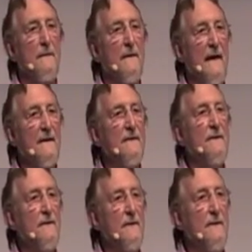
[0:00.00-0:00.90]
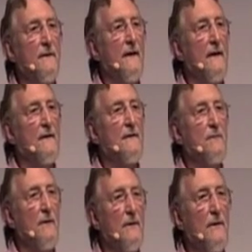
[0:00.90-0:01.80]
But as you do the
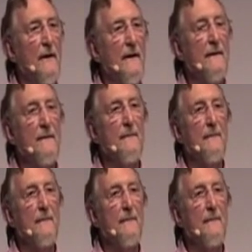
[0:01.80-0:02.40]
exploring,